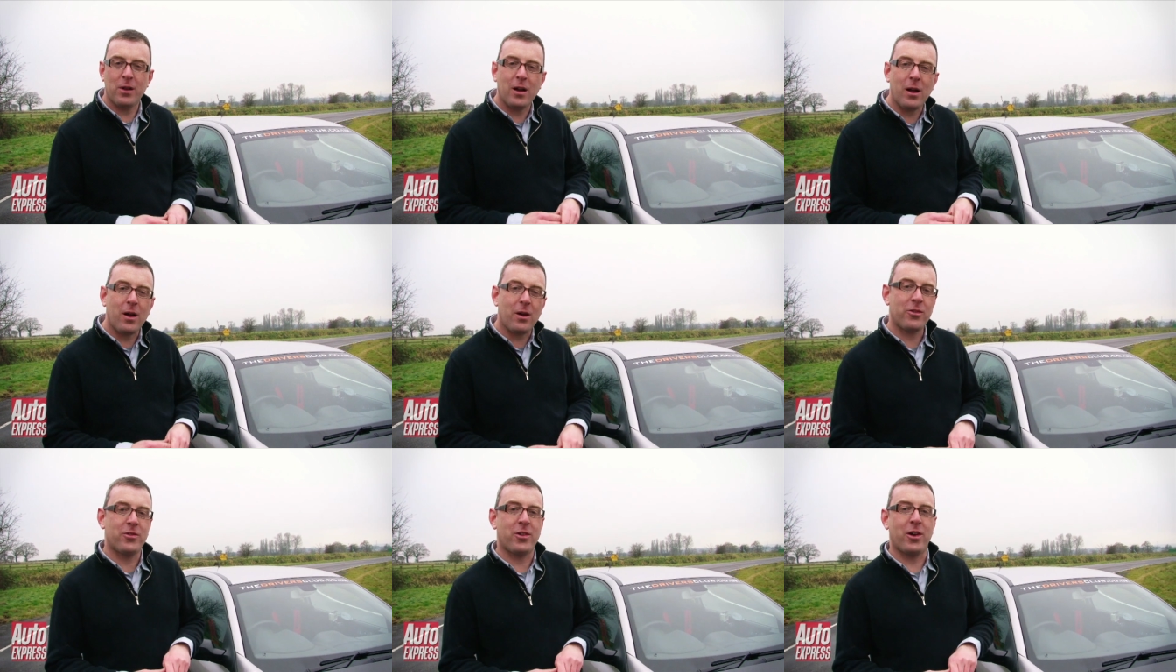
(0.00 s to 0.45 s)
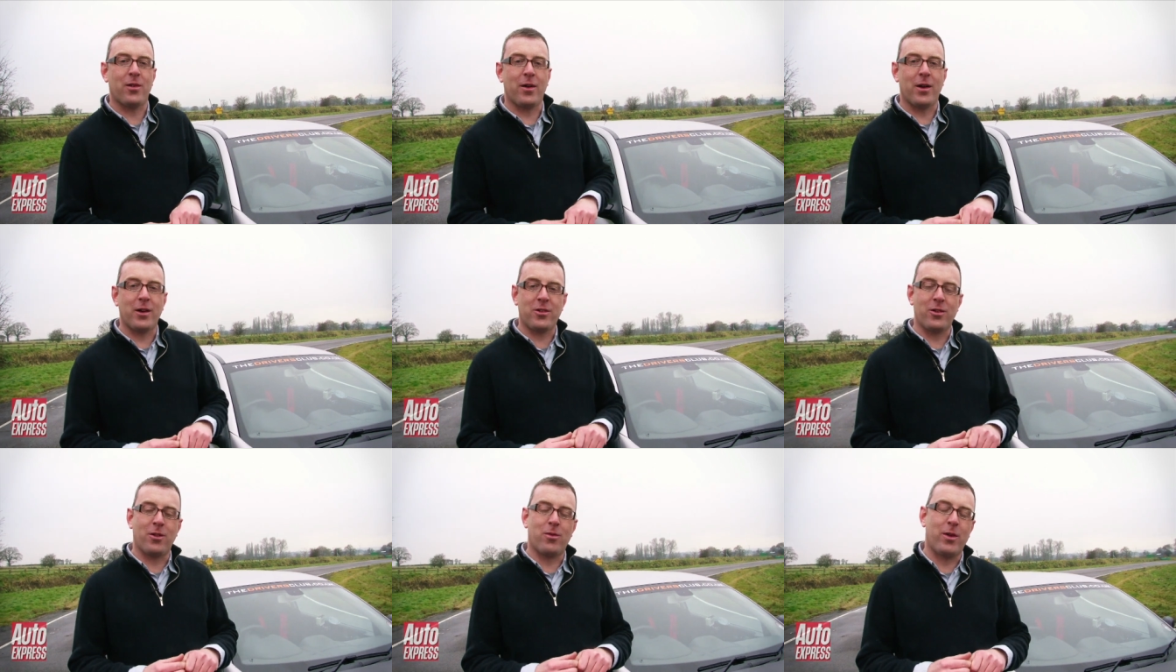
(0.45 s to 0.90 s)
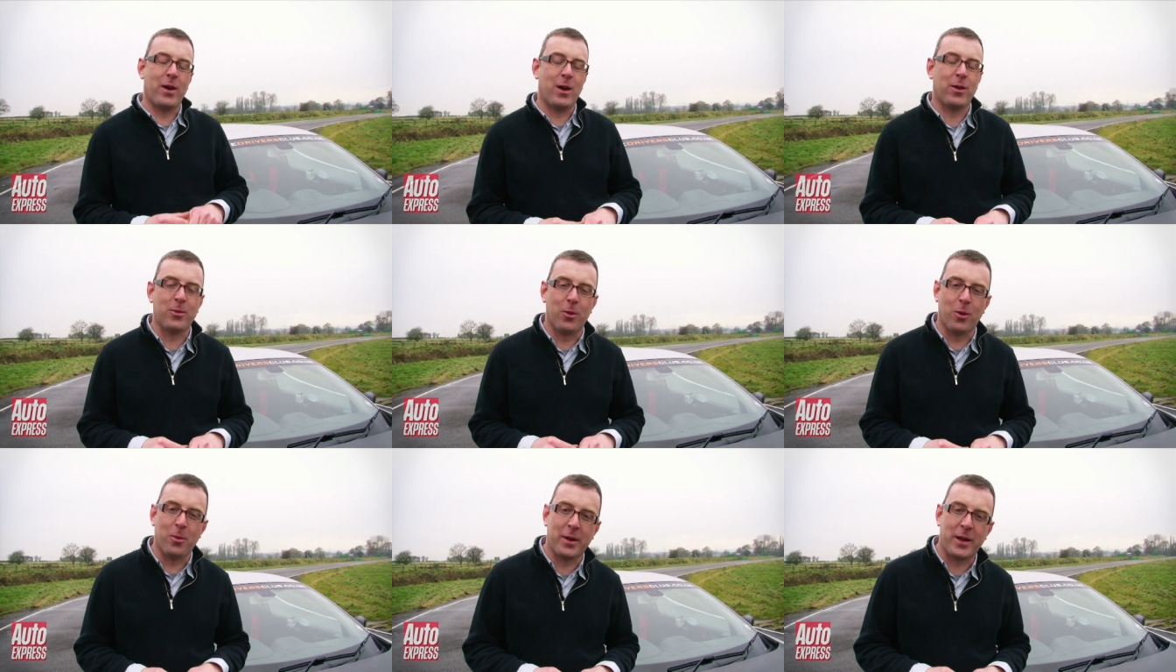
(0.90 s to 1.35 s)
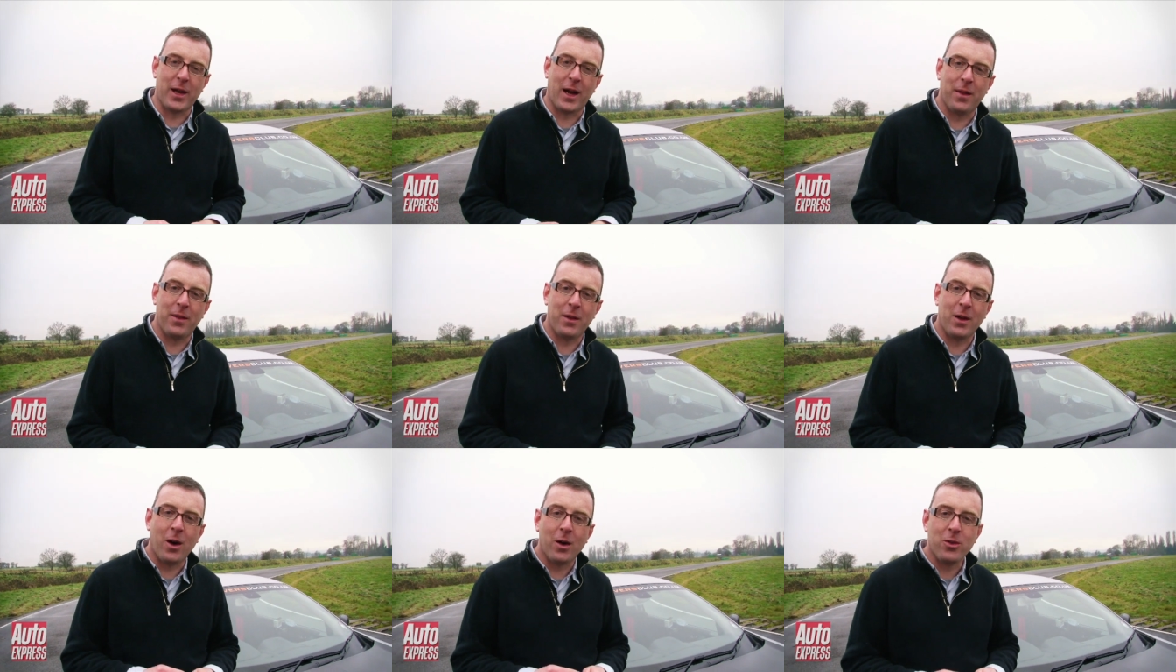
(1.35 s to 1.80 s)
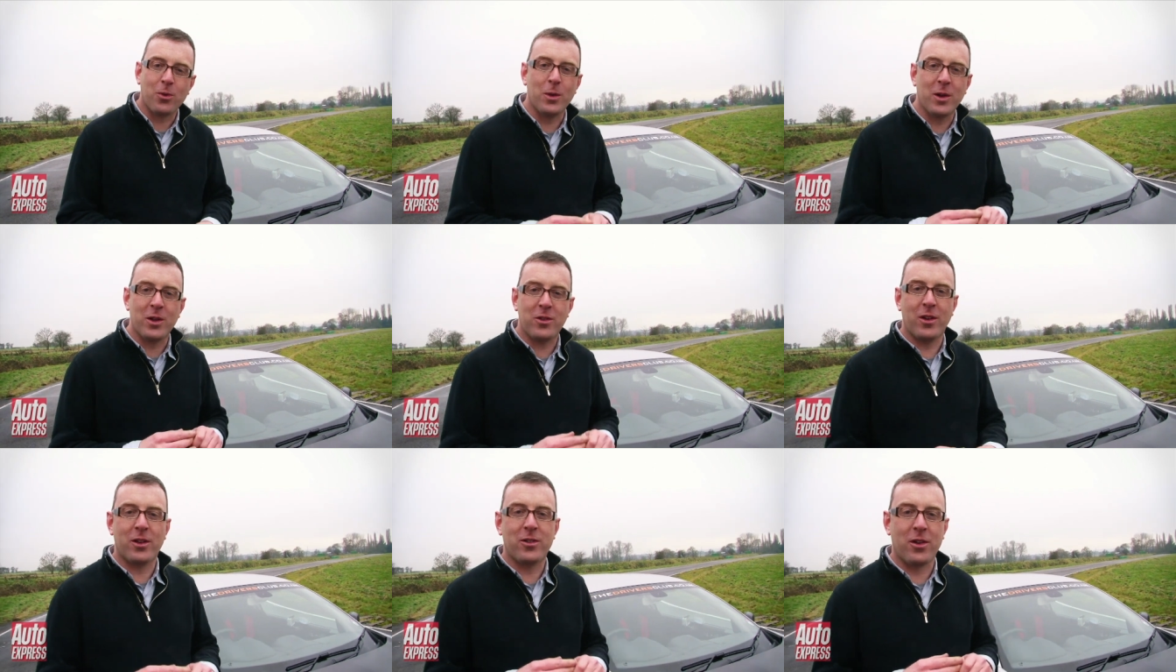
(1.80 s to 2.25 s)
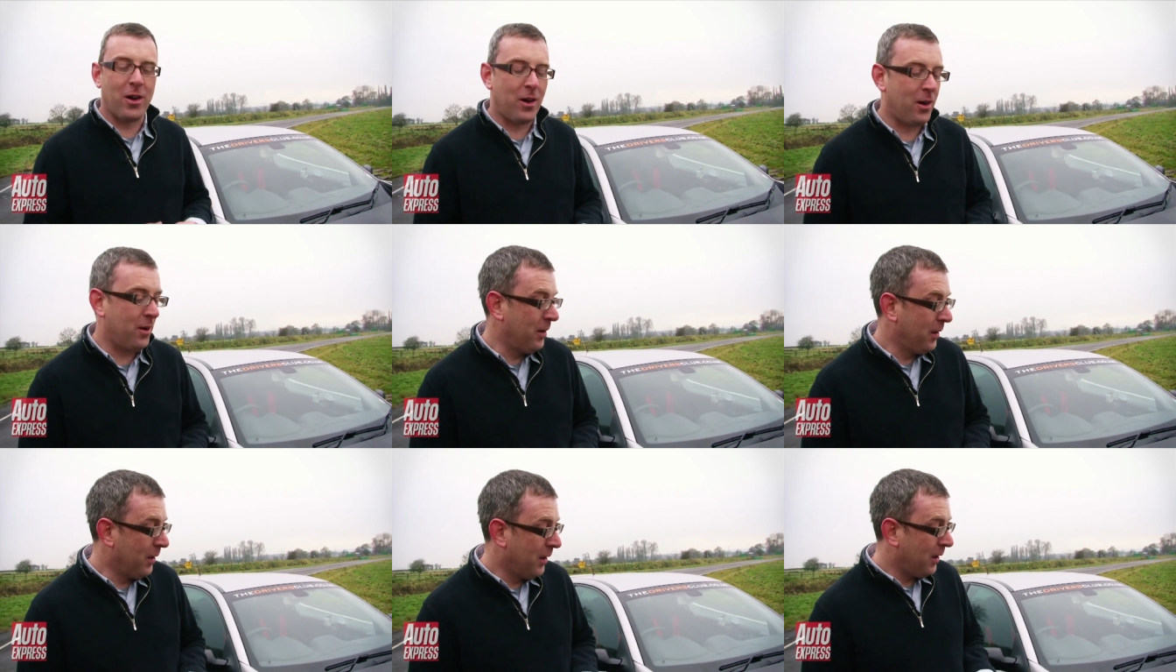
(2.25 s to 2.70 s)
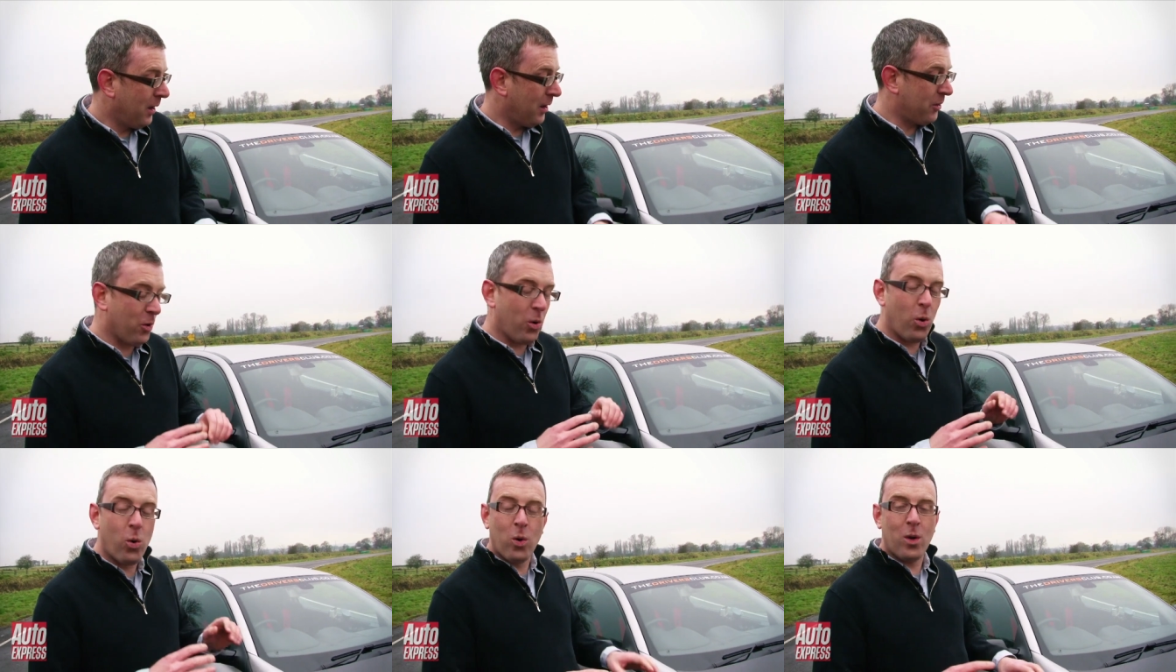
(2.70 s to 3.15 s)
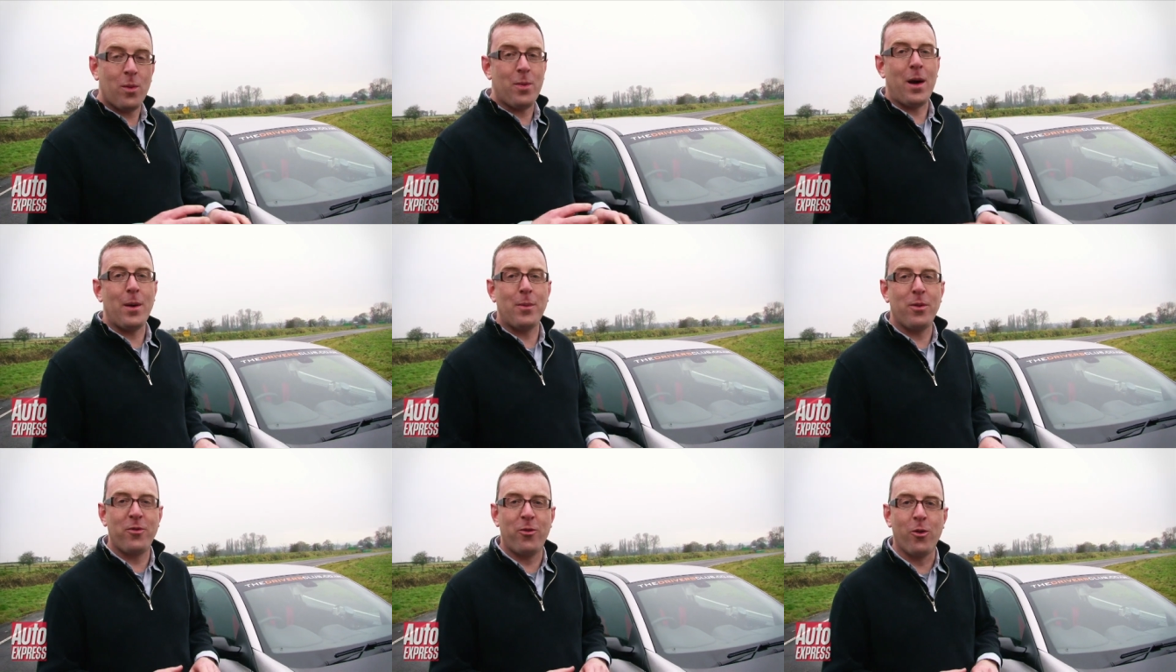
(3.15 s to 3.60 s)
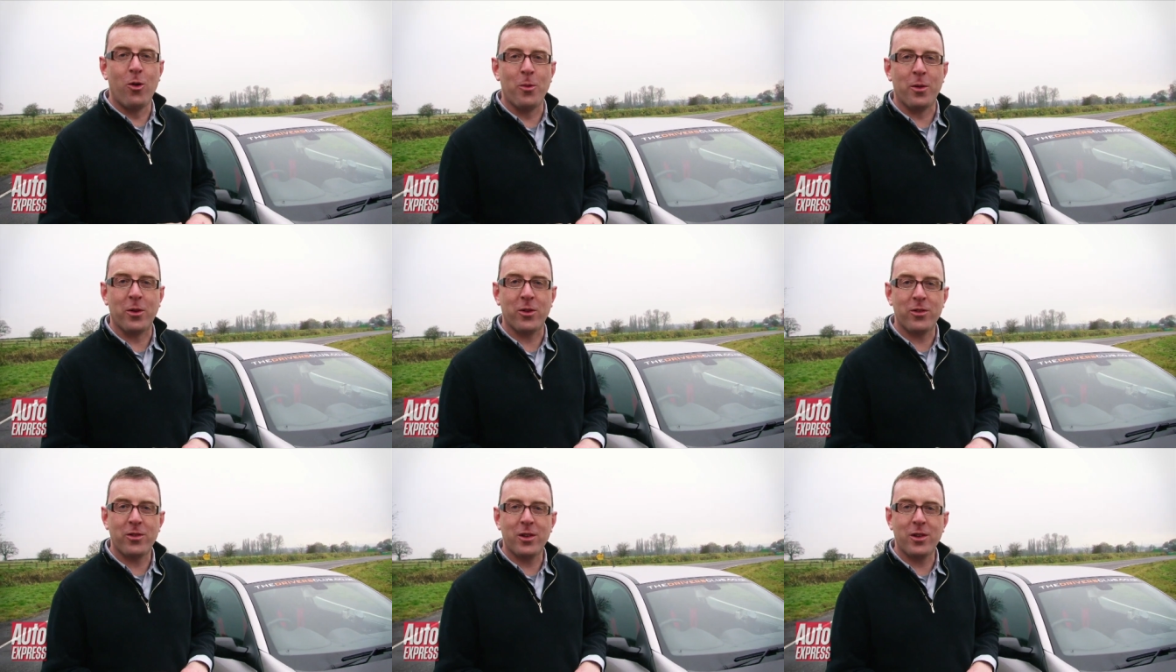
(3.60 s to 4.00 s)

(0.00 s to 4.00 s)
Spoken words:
last generation of Renaultsport Megane, the R26R, is all about performance.